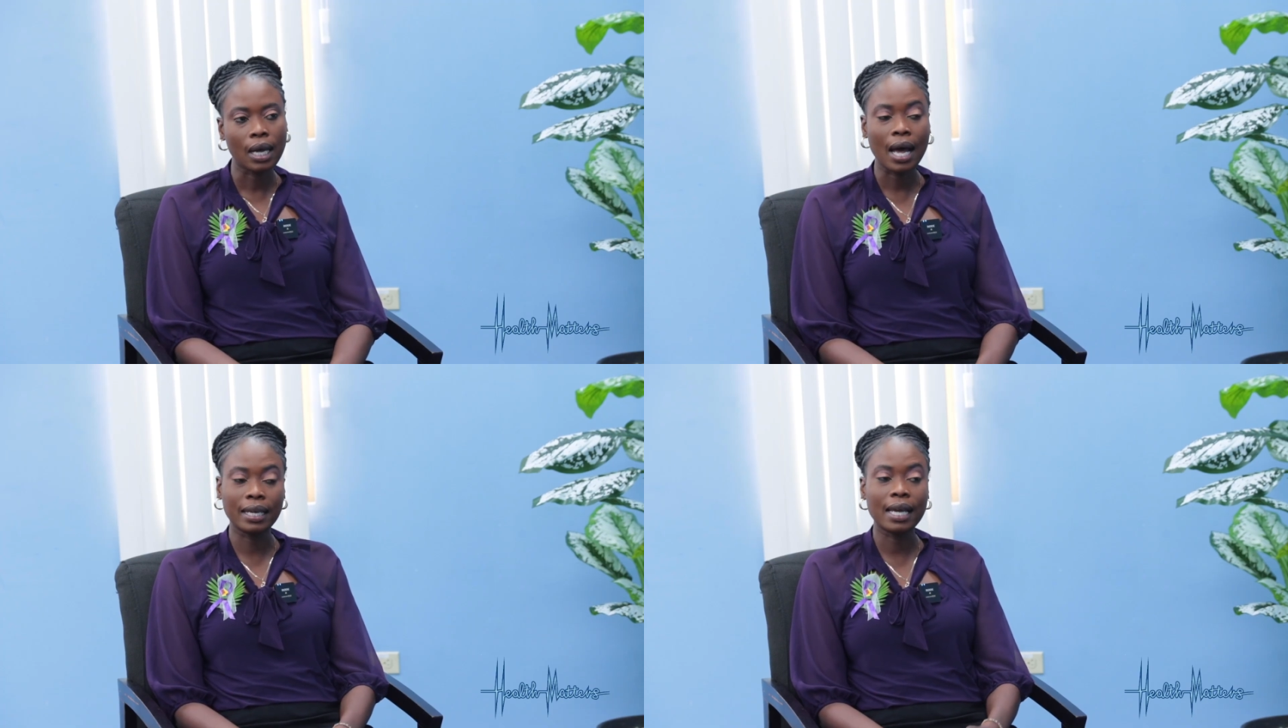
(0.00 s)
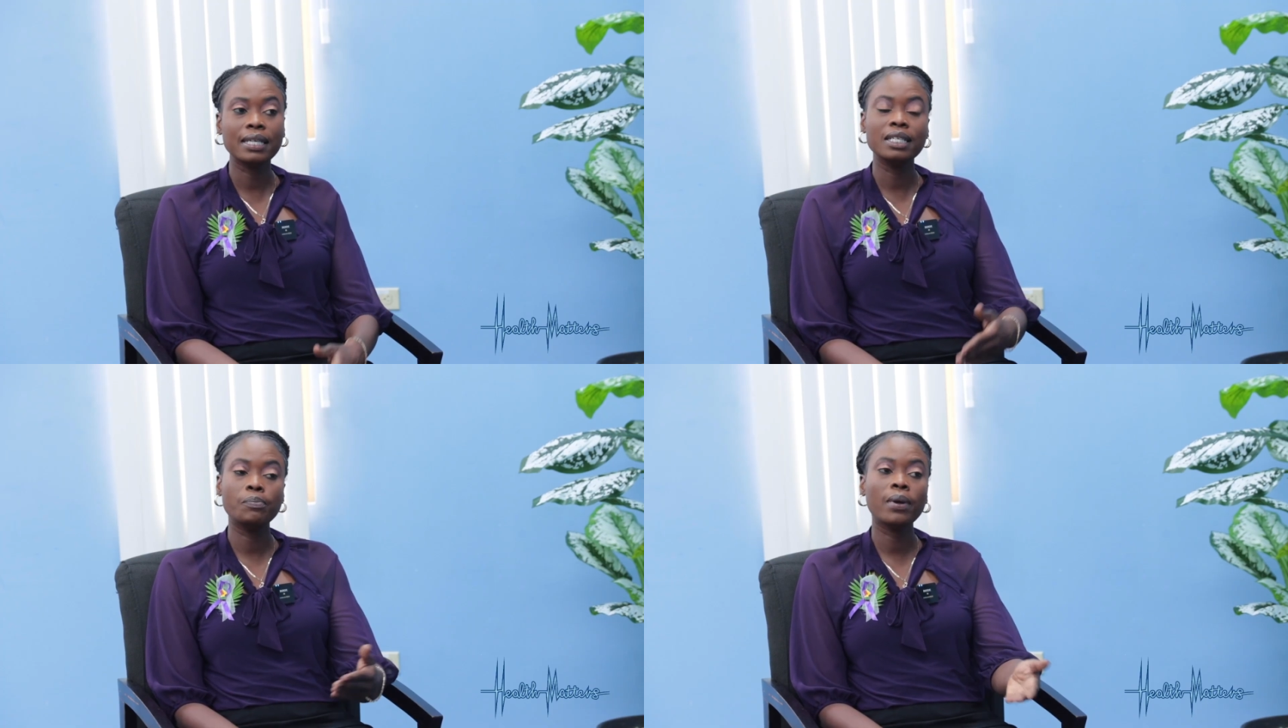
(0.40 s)
Again,
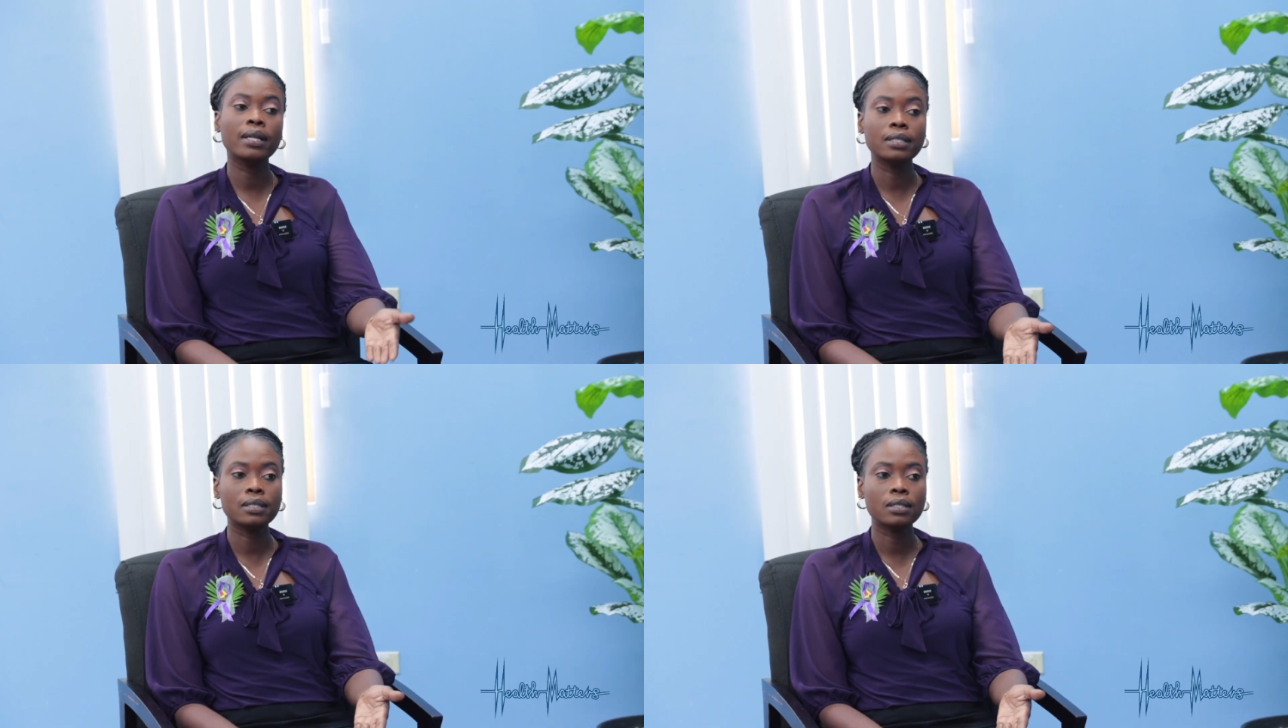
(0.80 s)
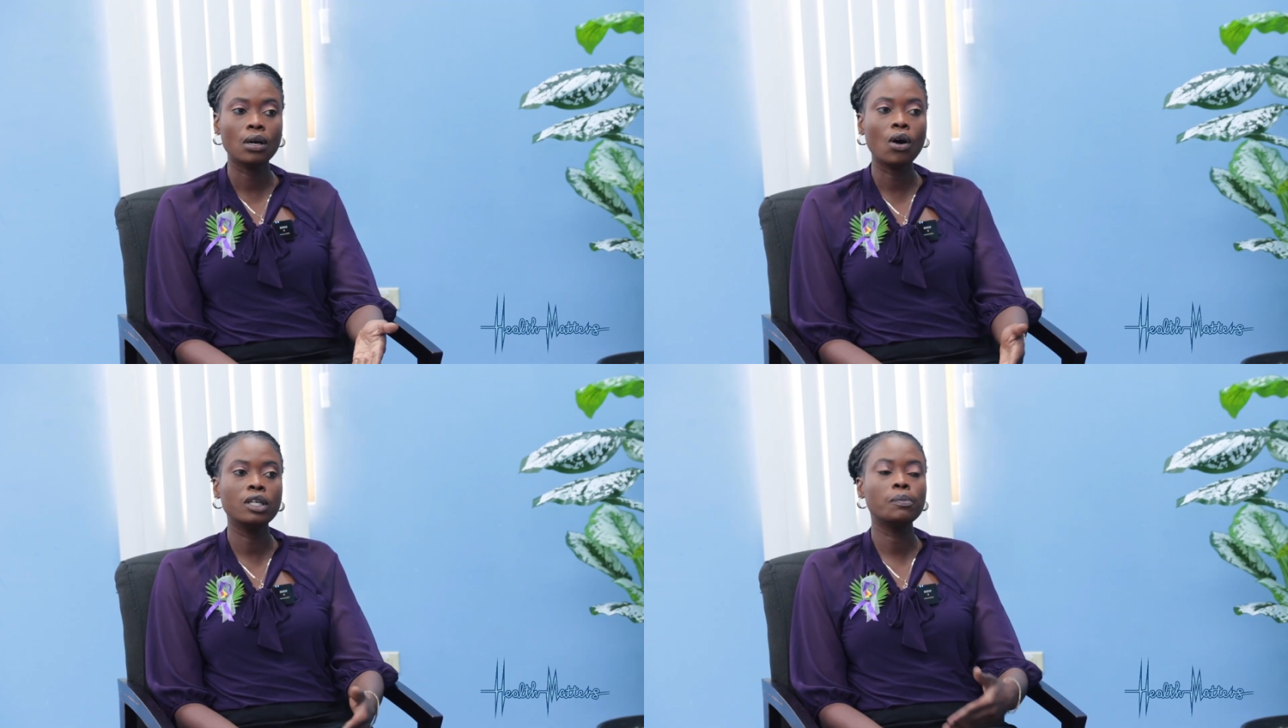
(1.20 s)
it depends
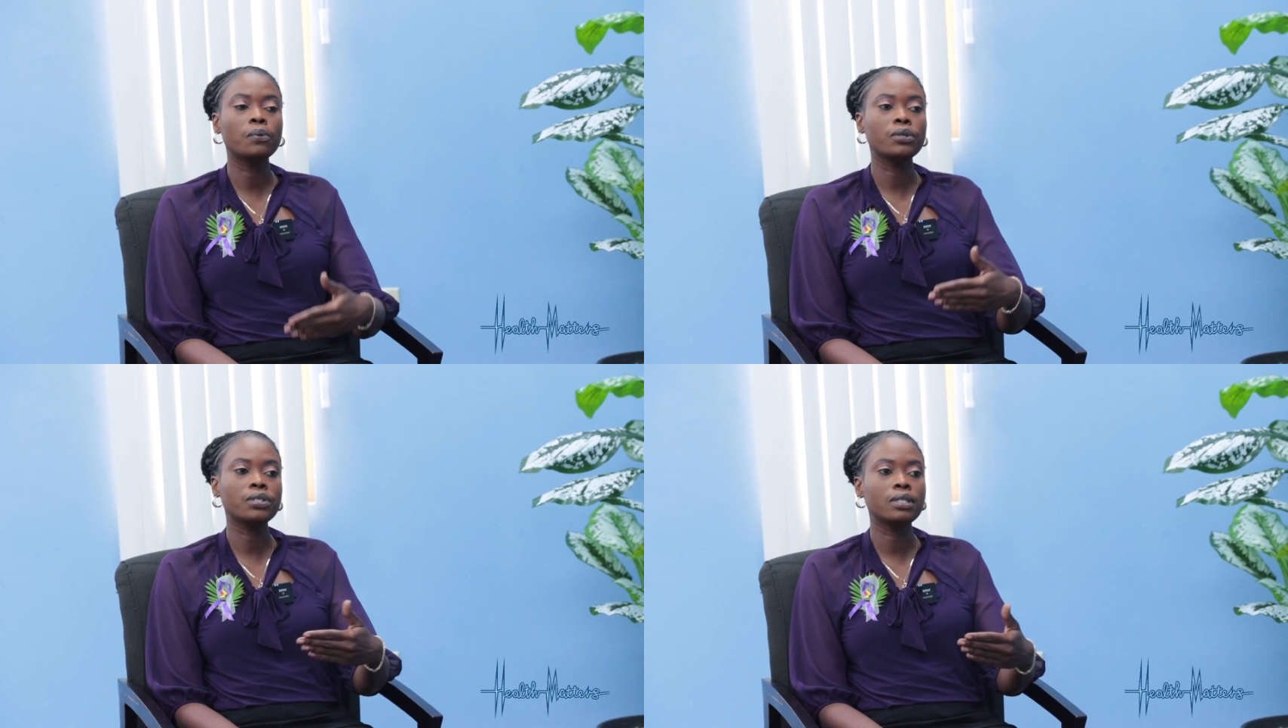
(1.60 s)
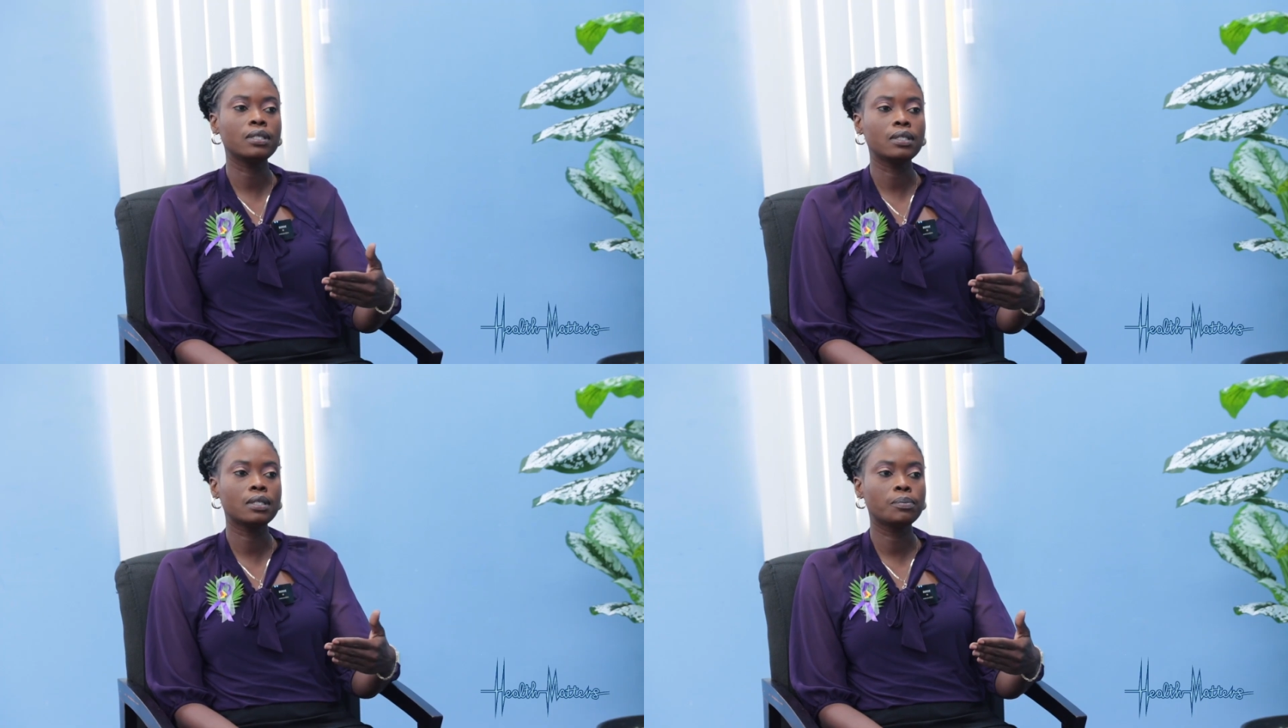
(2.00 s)
on the
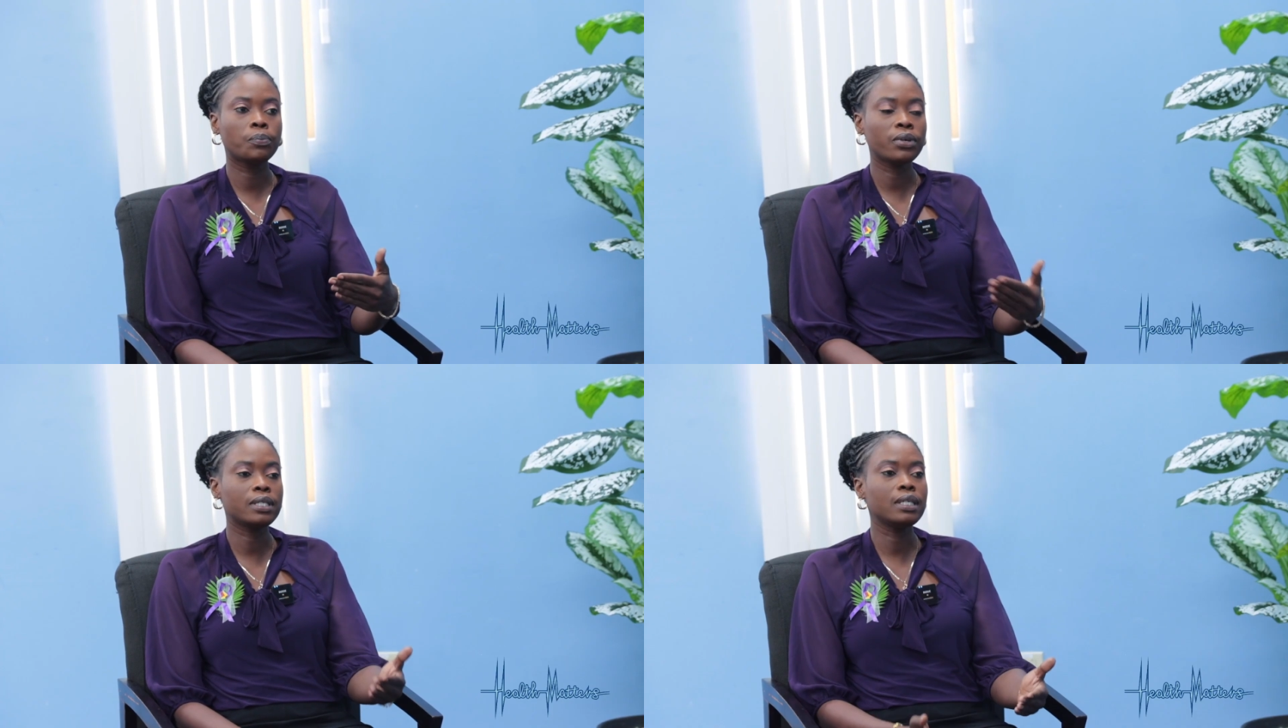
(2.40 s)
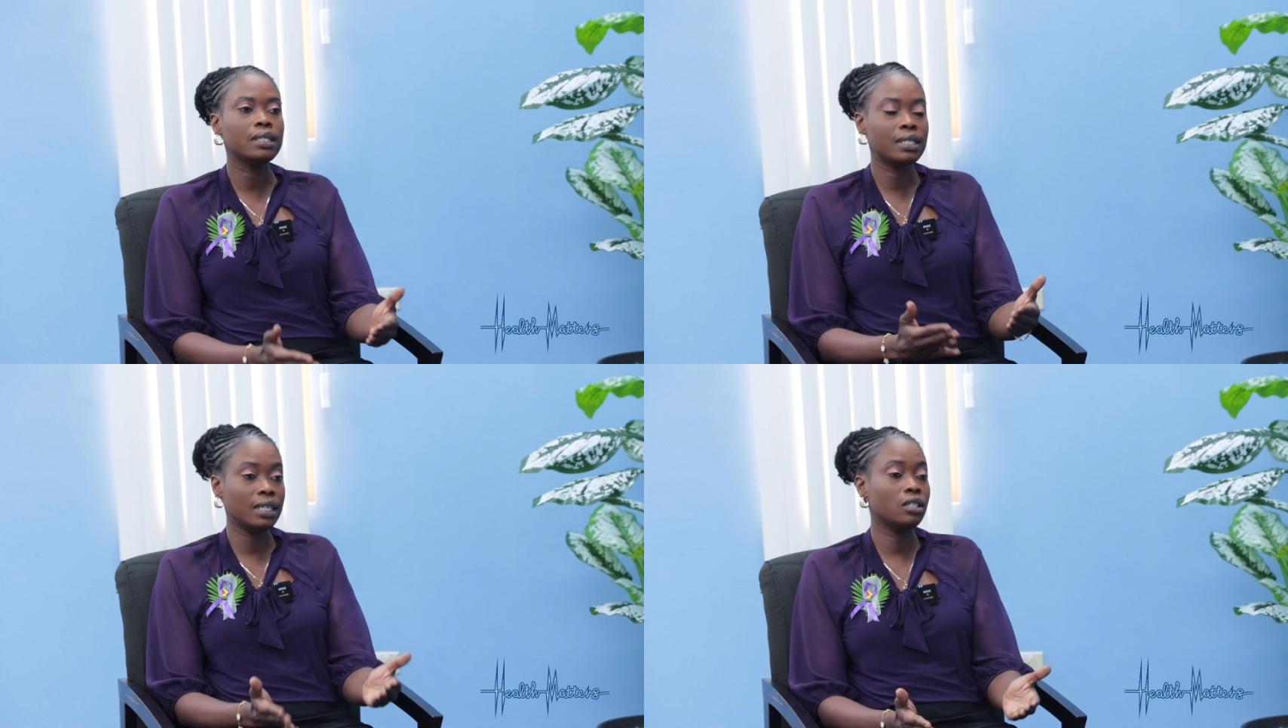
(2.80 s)
person's present
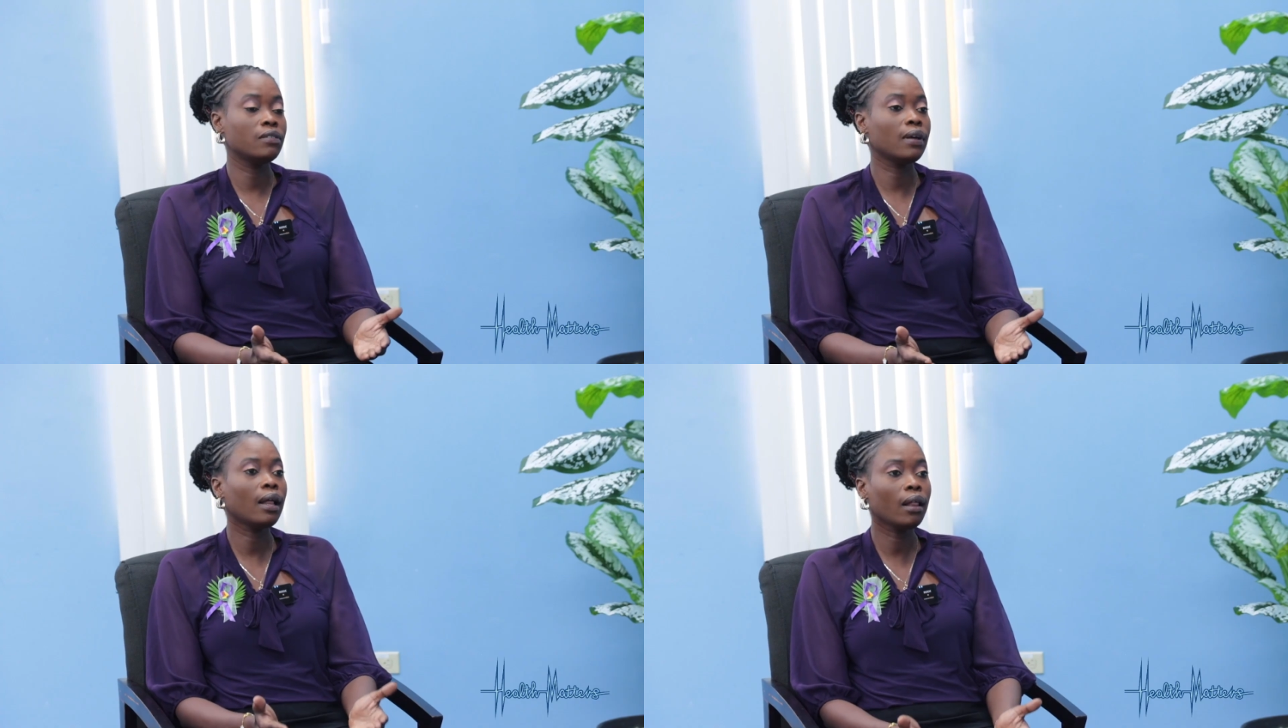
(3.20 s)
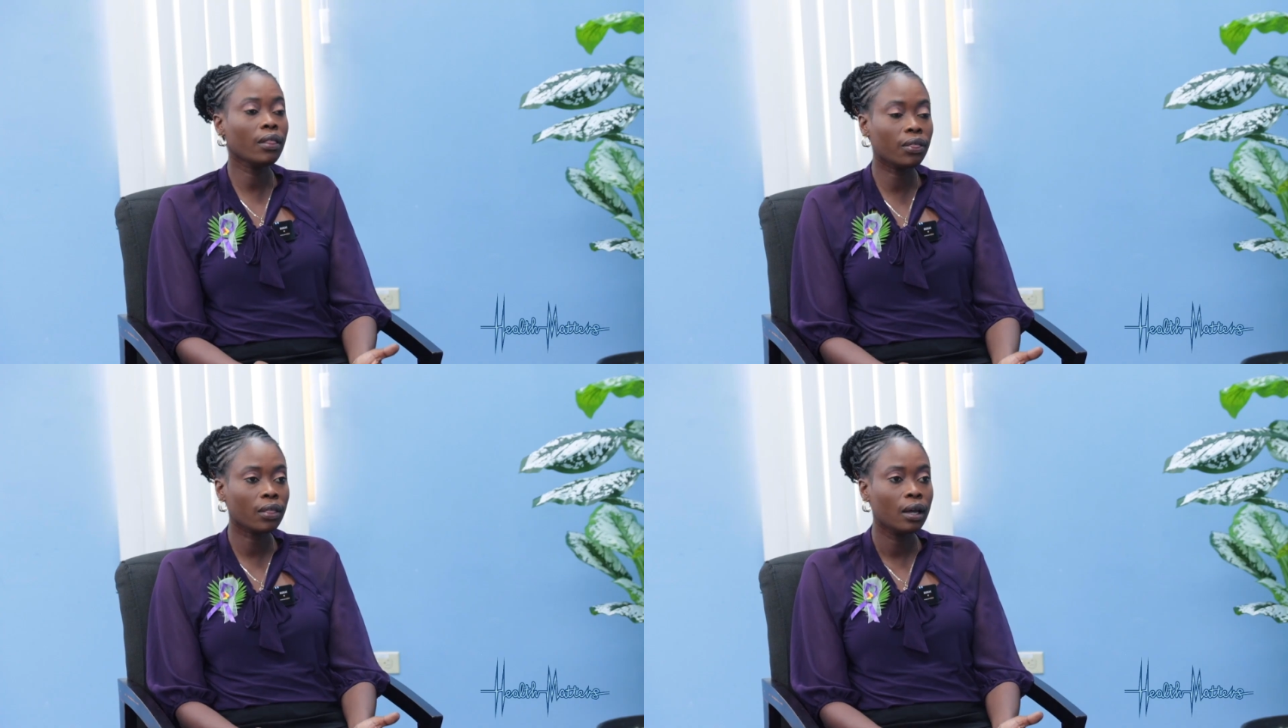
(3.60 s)
state of
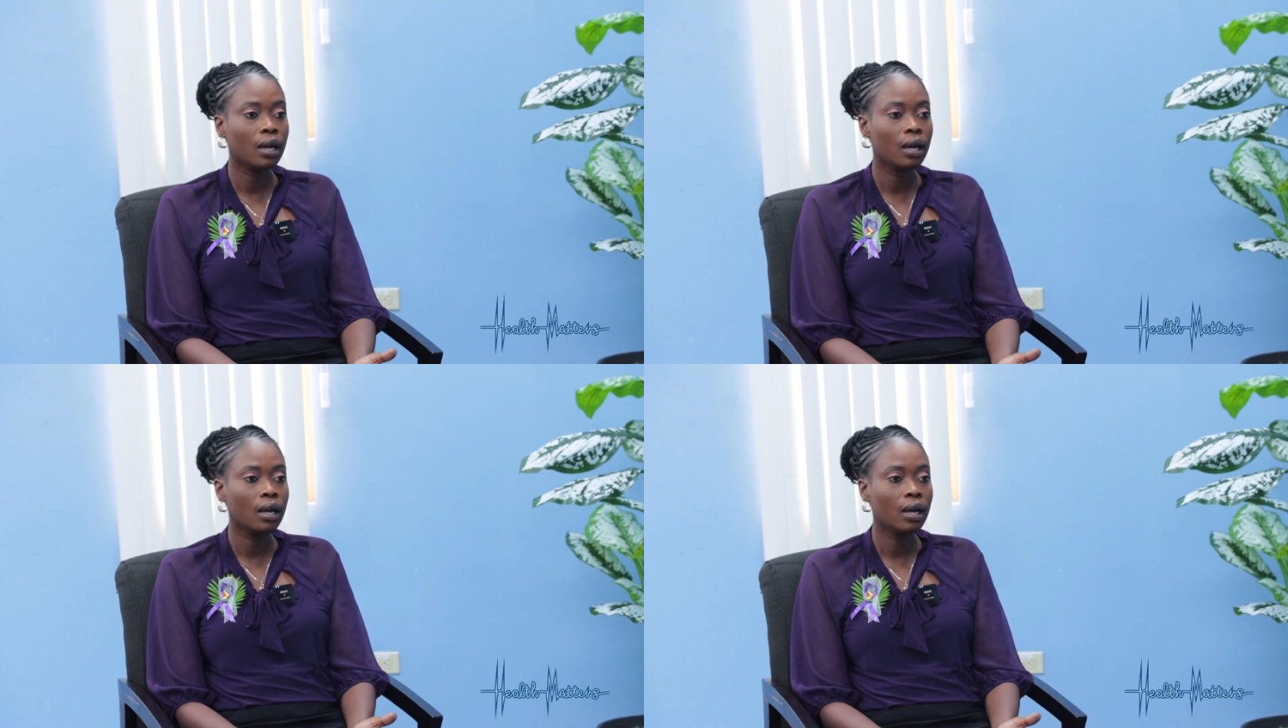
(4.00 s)
health.